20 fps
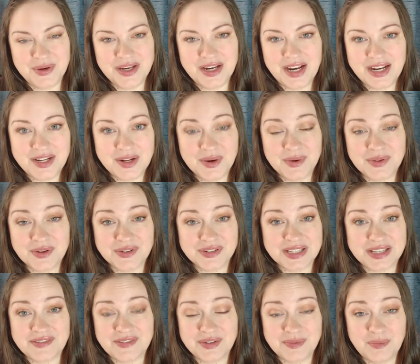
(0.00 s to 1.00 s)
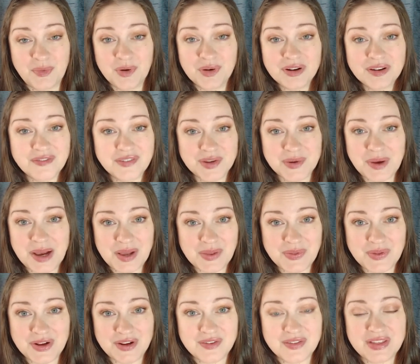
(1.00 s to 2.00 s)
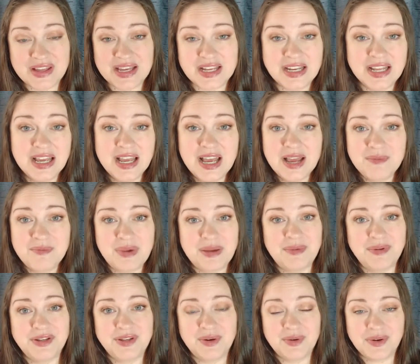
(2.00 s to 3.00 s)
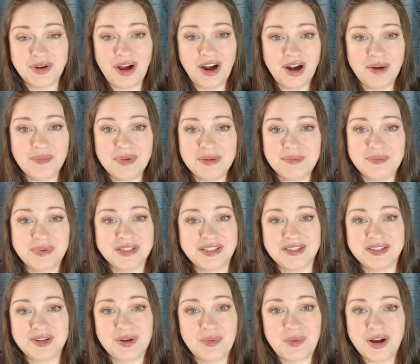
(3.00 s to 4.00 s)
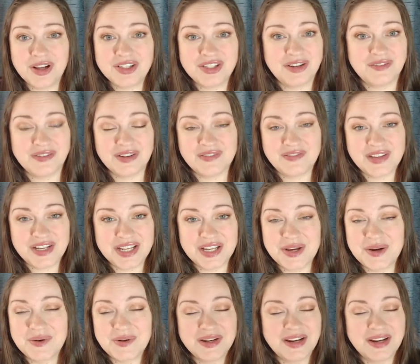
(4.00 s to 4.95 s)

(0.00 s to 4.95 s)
And I know there's even more of you out there that maybe don't comment, but still watch every video.